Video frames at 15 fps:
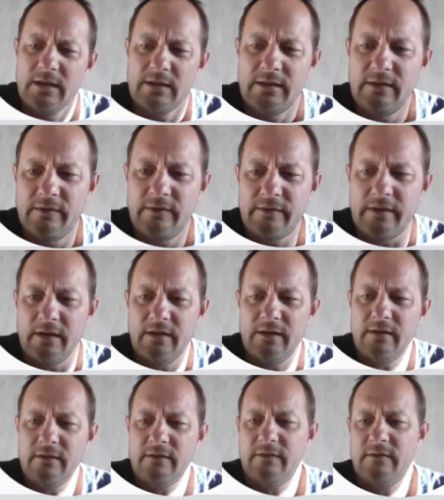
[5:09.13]
These
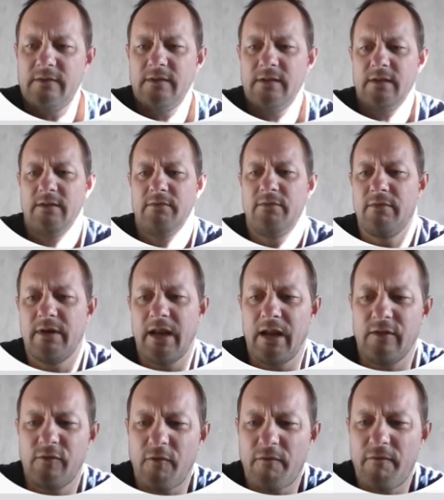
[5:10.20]
days, everyone
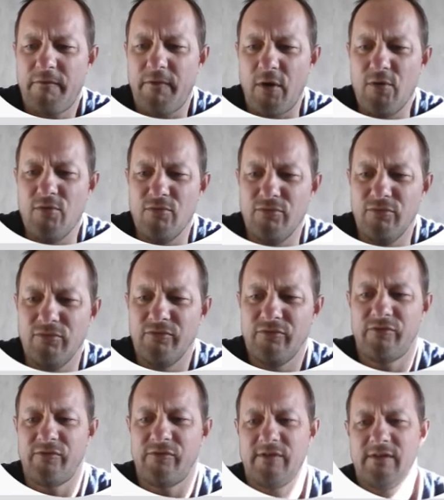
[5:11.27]
has
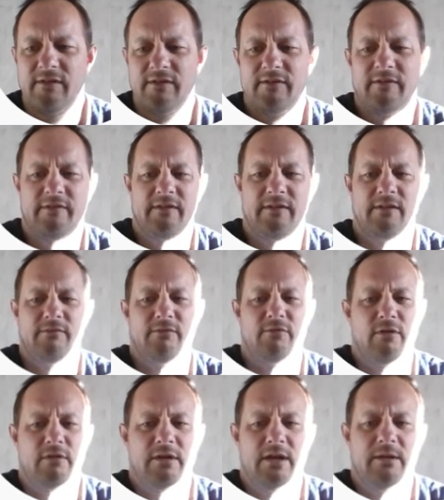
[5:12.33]
phones instead of
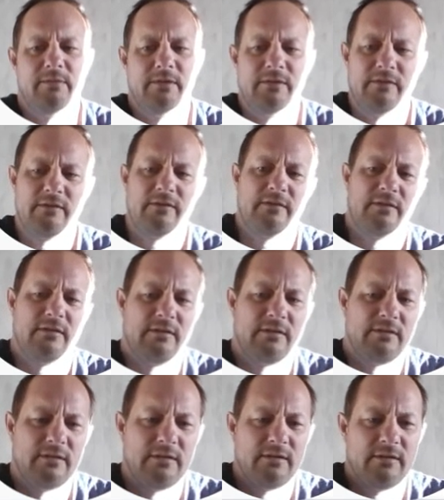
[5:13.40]
rock hammers
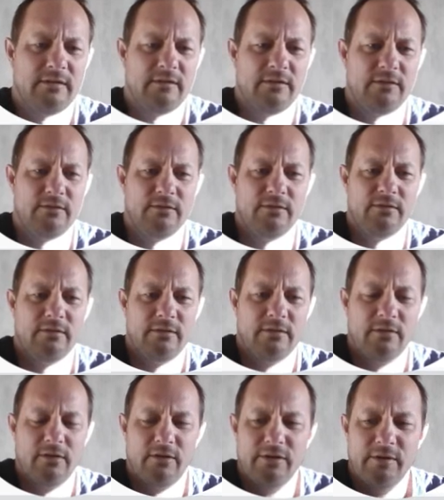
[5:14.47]
to
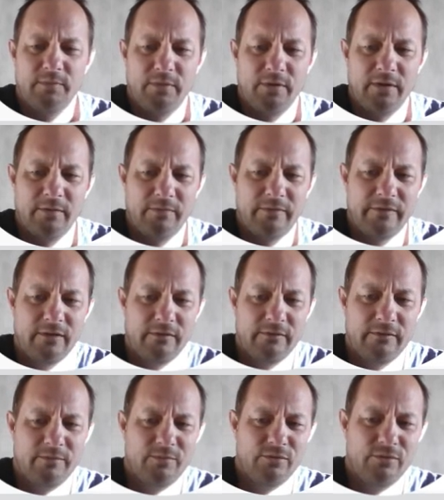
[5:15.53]
occupy themselves
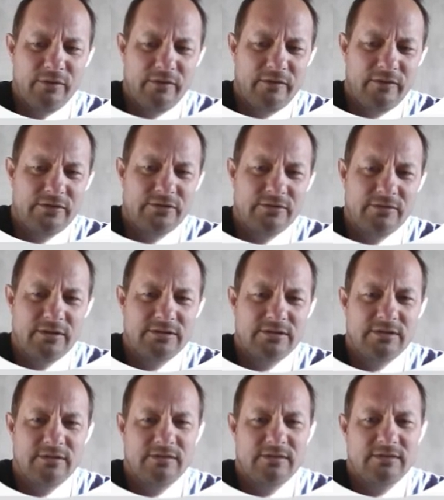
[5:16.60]
in boring
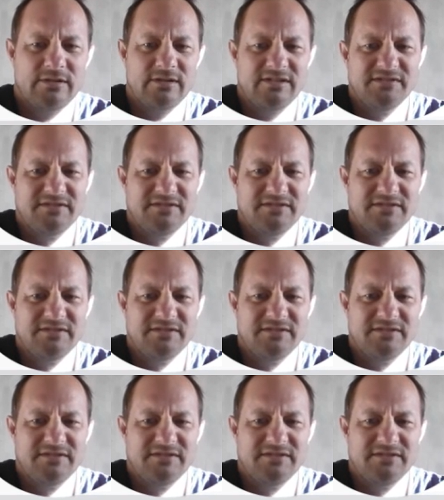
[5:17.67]
situations.